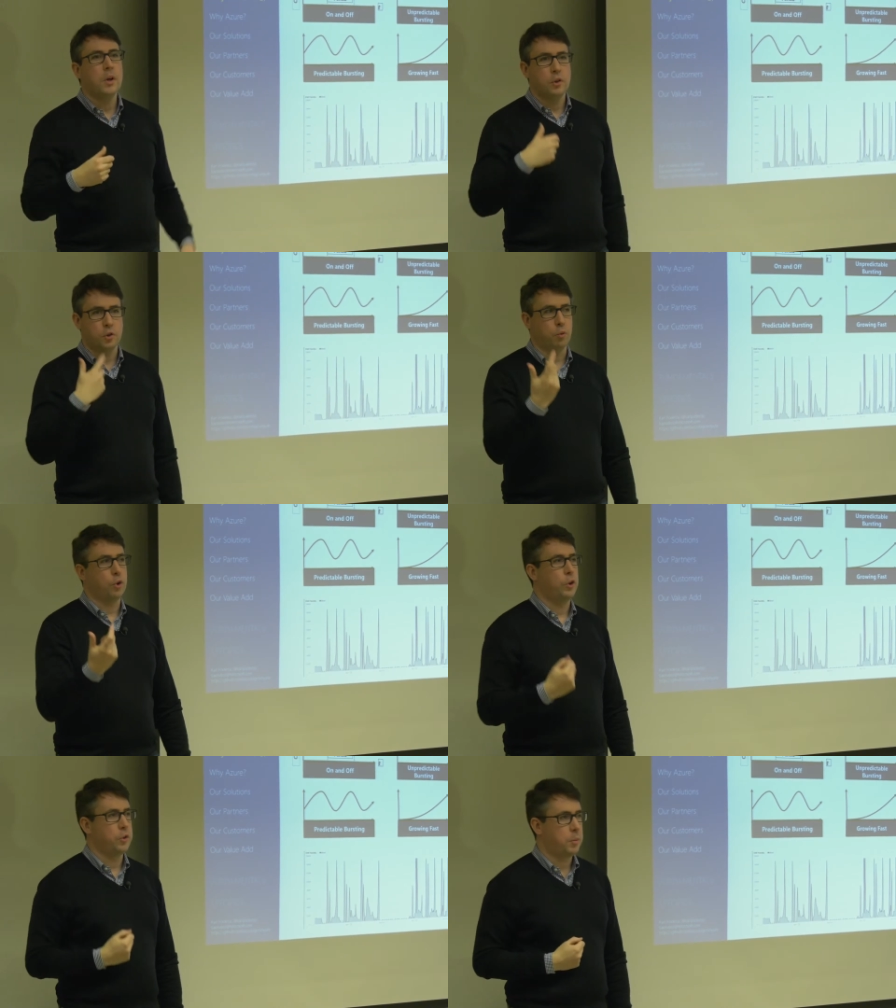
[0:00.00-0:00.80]
to run
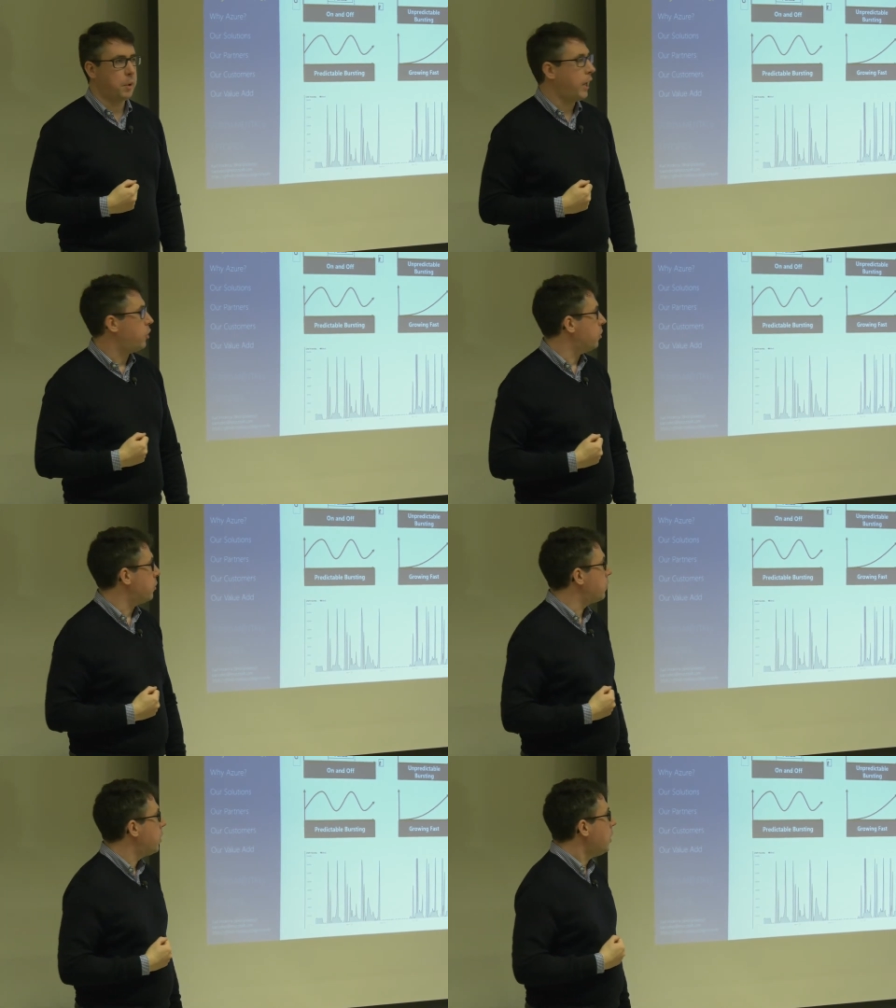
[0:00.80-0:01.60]
your
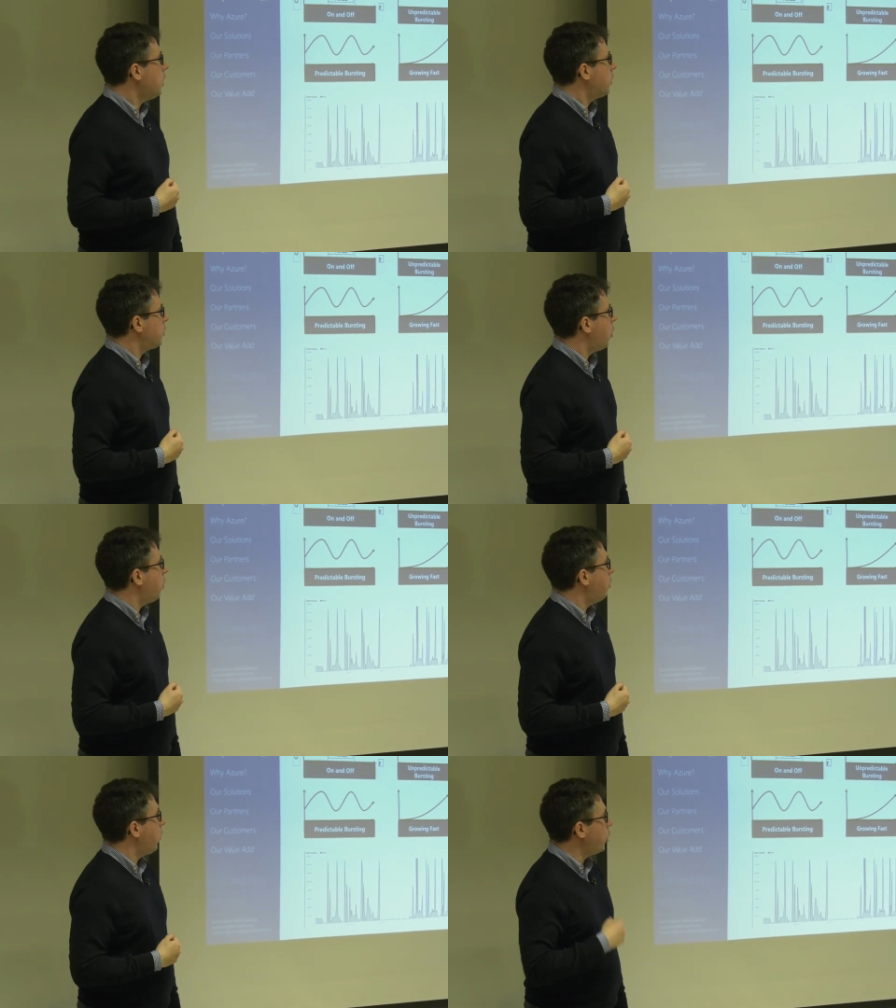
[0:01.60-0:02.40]
simulations.
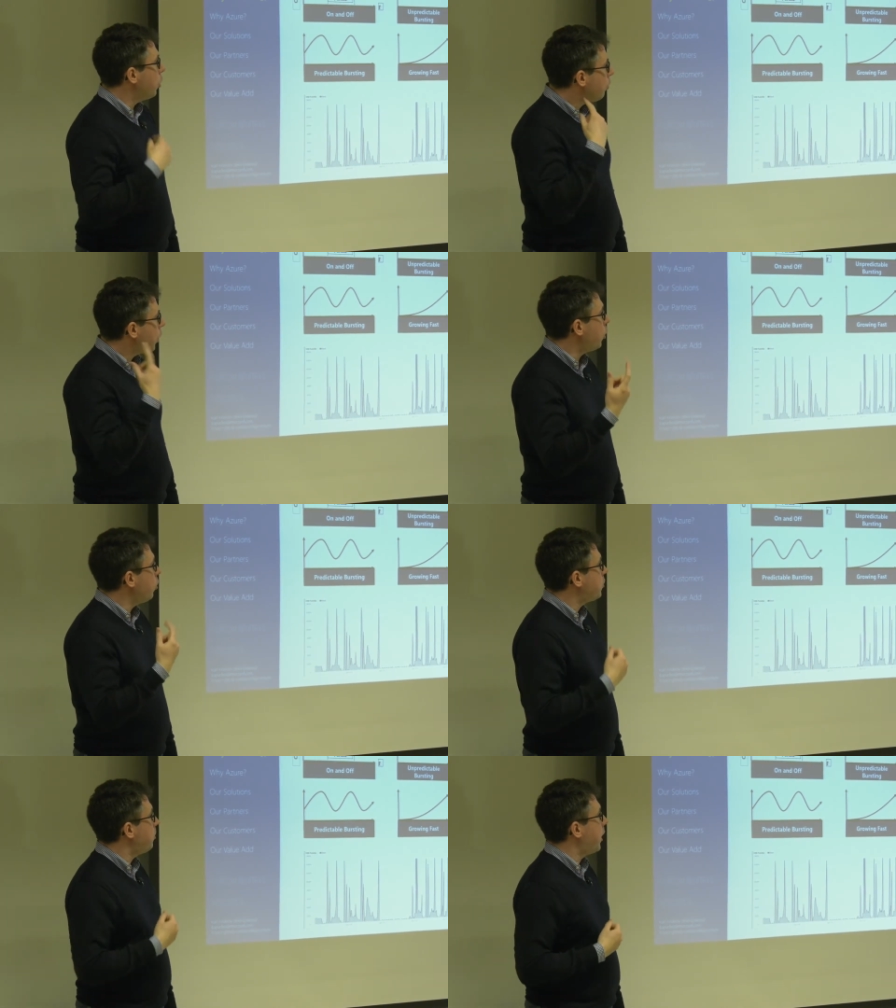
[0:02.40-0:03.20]
So when you're running your
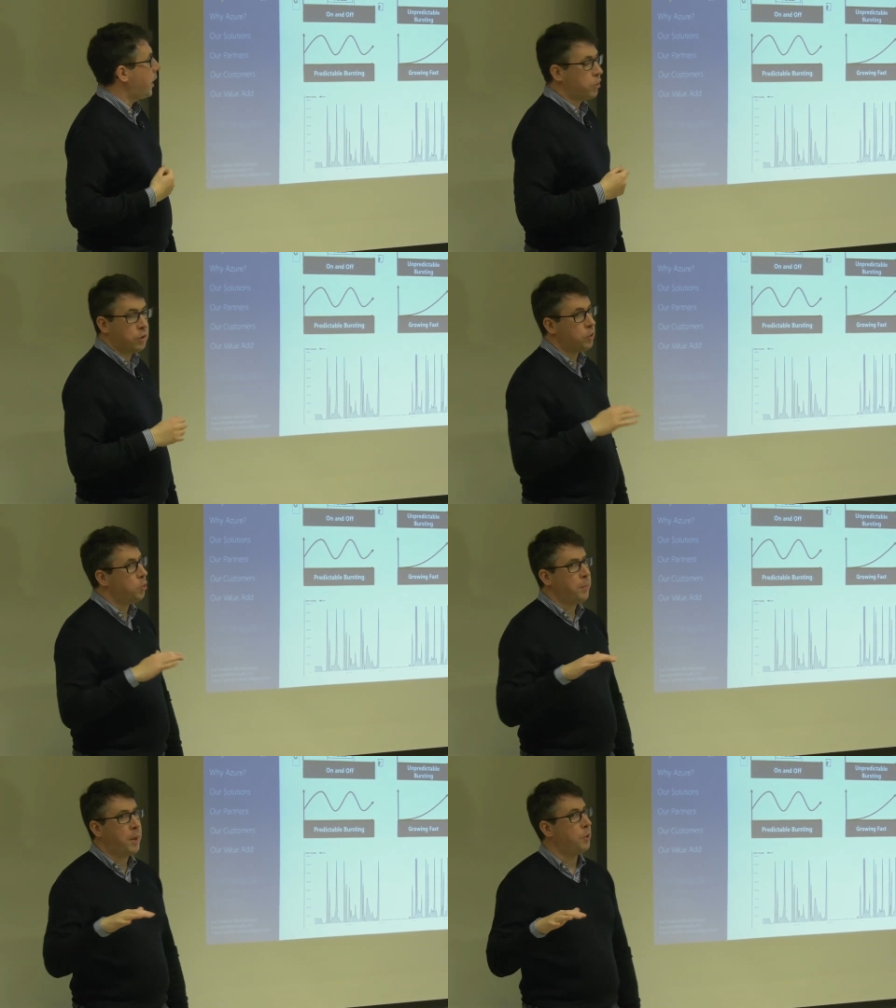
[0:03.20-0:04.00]
simulations, you
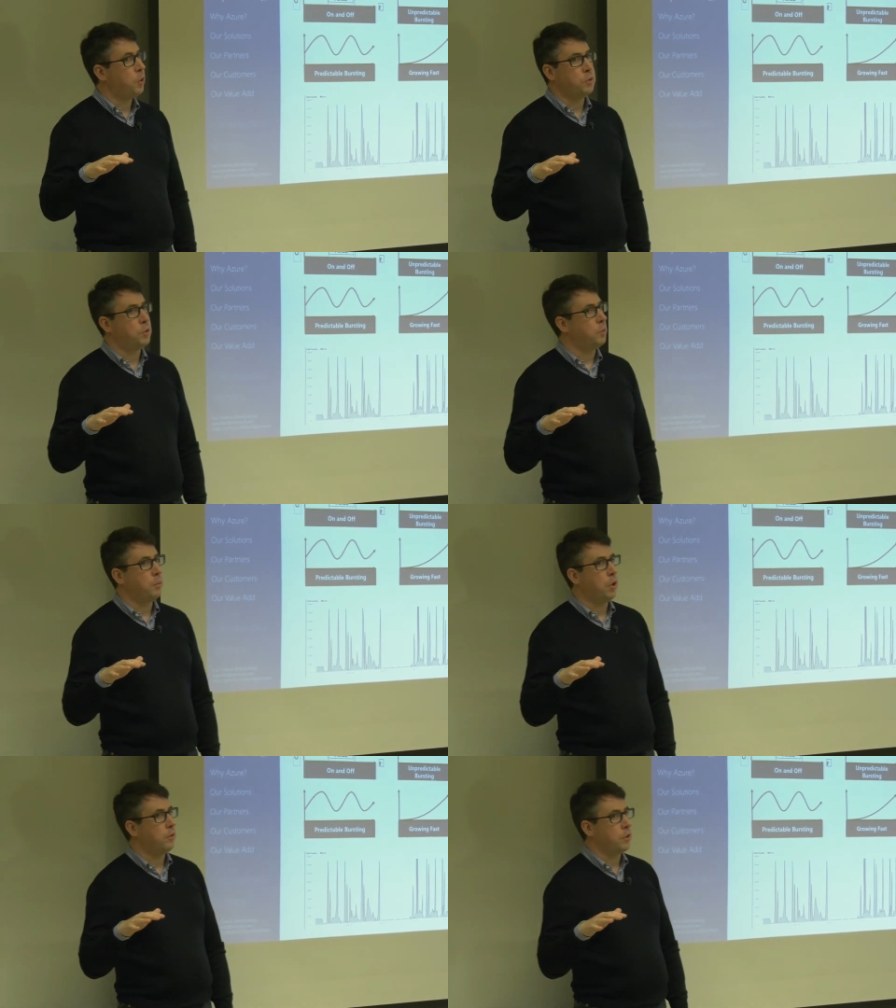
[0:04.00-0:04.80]
maybe don't do them
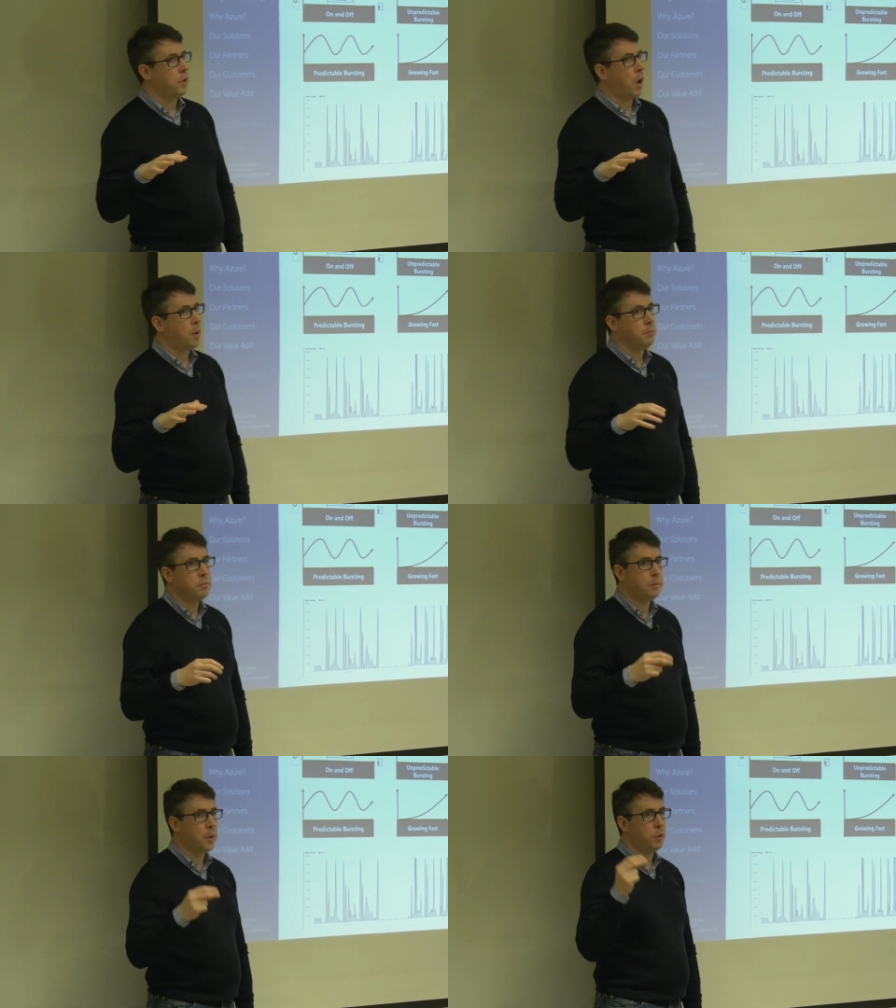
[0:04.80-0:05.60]
all of the time.
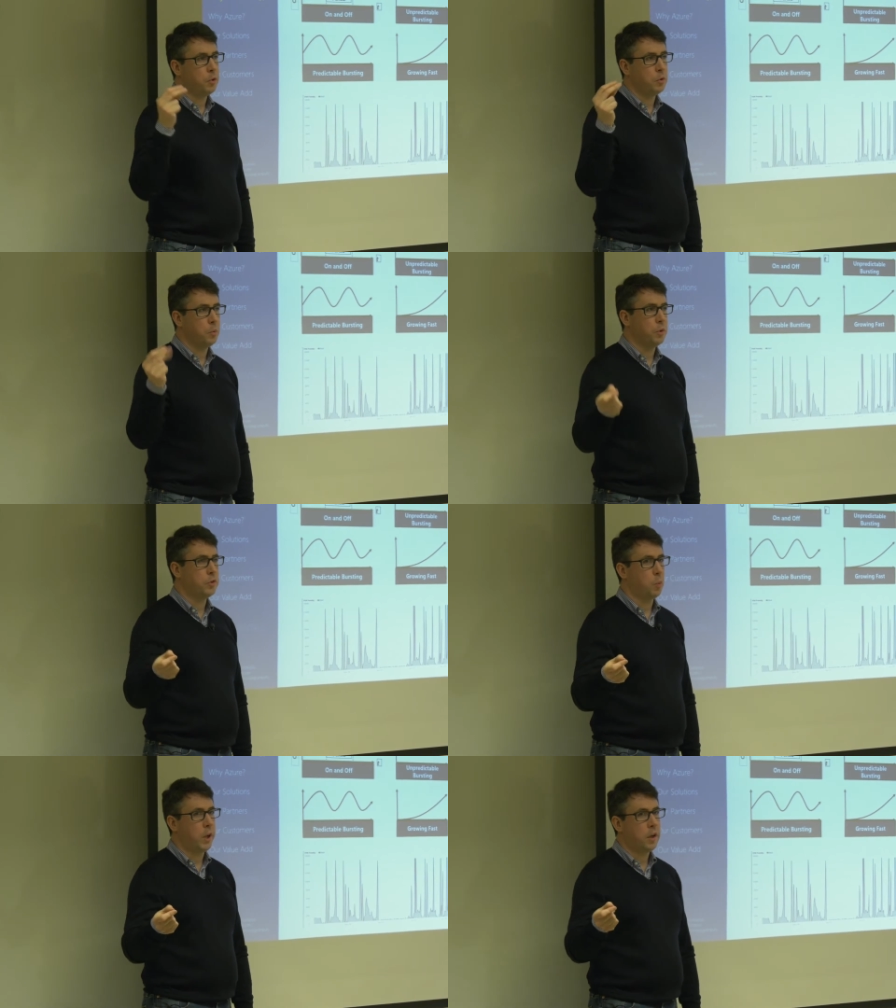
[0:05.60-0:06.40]
Maybe you do them once
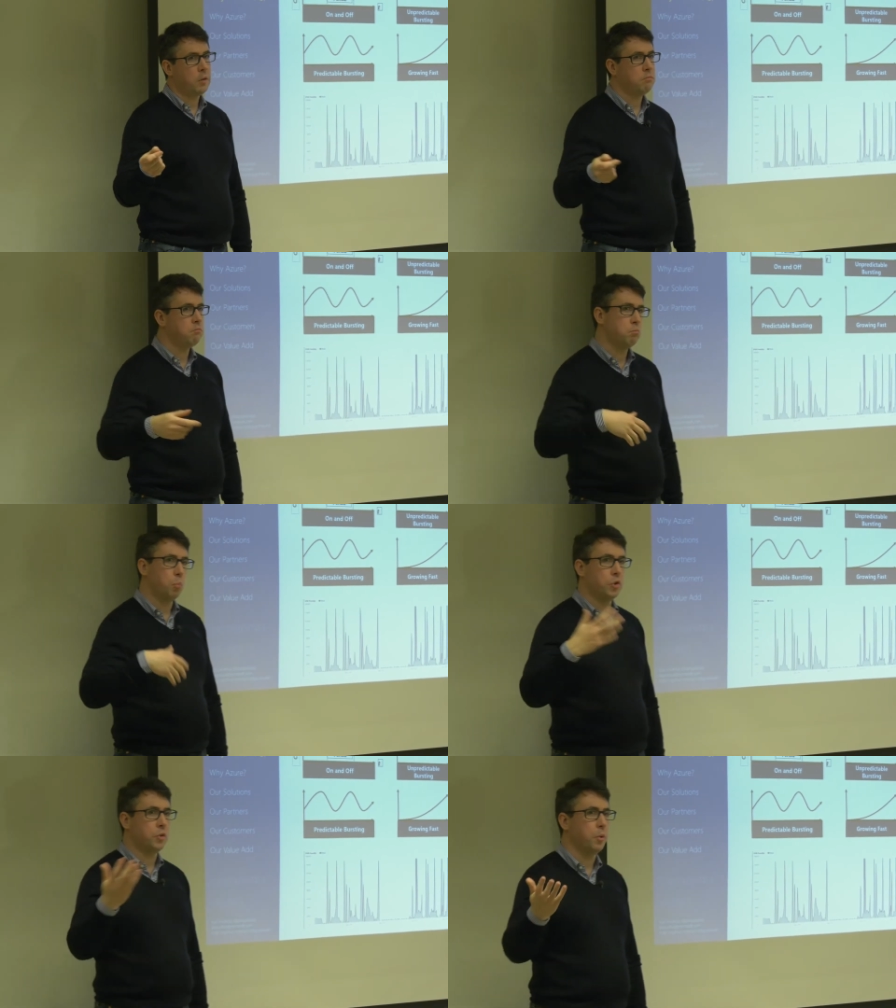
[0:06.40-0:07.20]
a week,
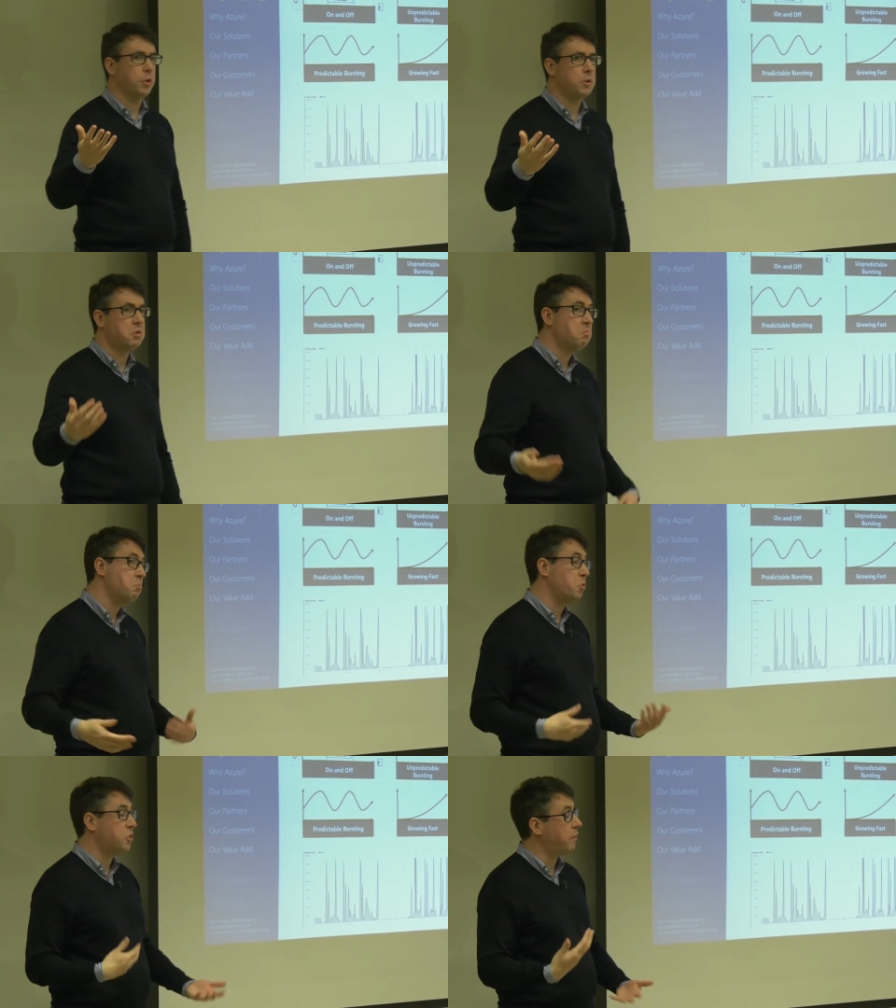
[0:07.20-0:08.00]
once a month,
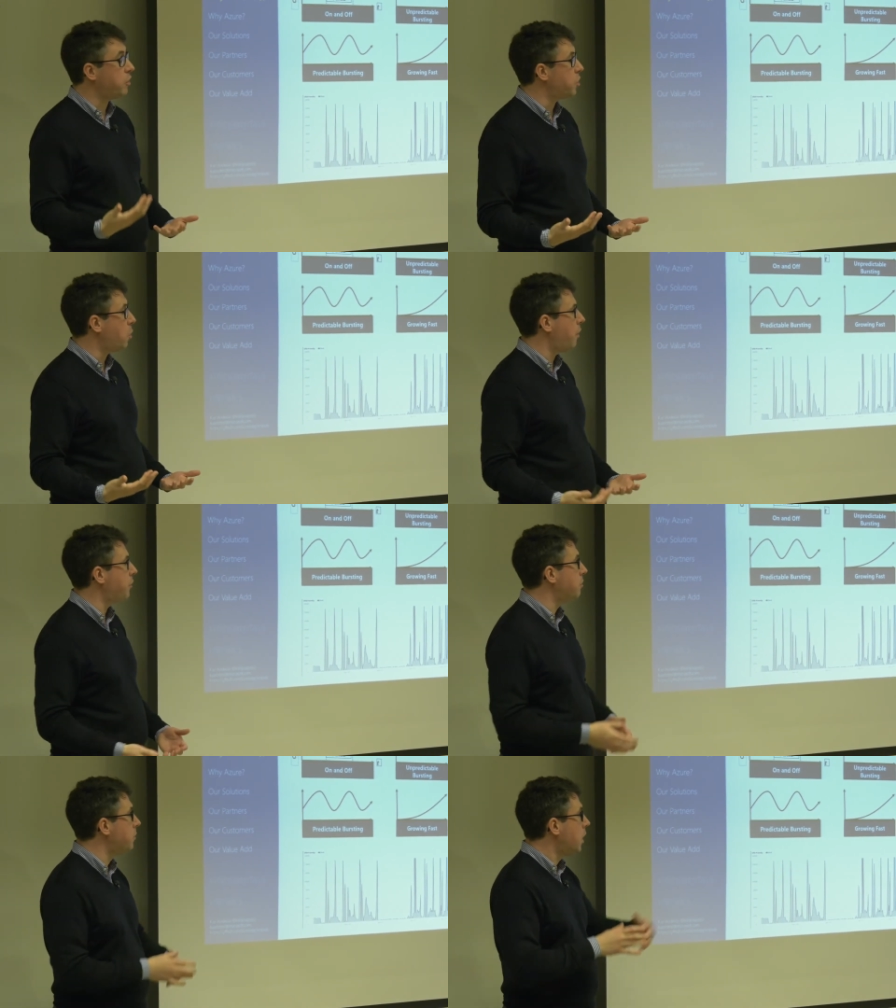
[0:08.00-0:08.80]
once every so
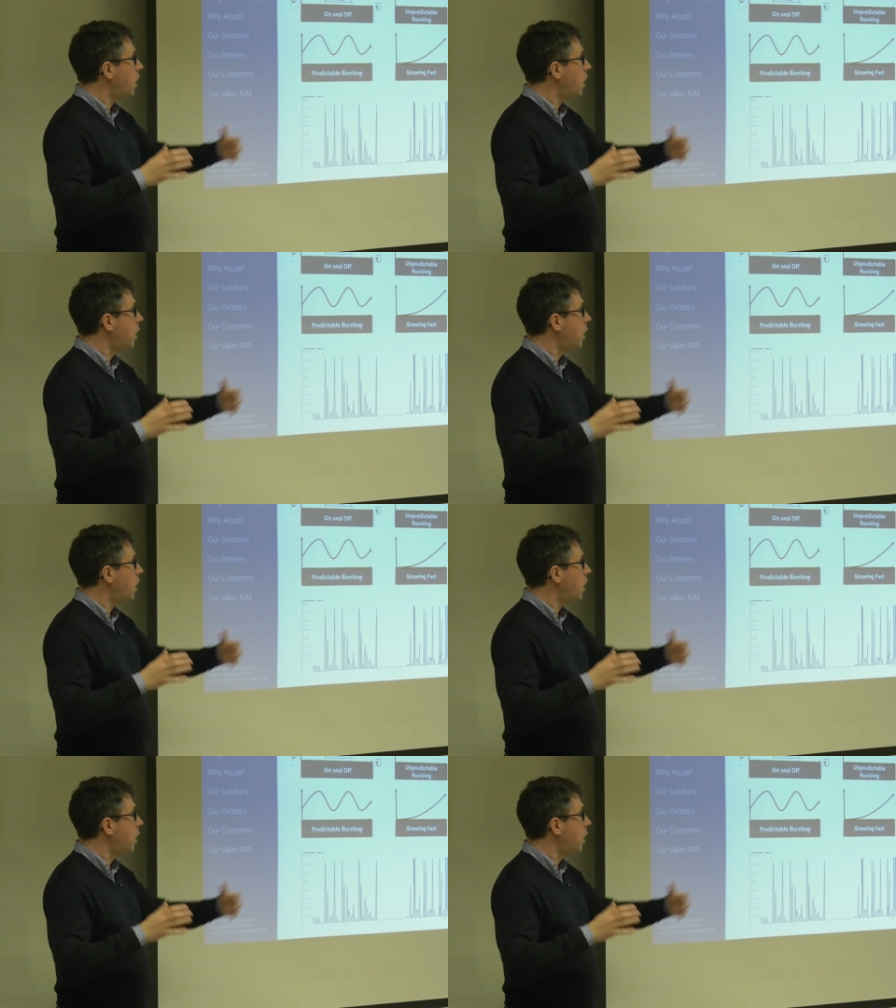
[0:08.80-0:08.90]
often.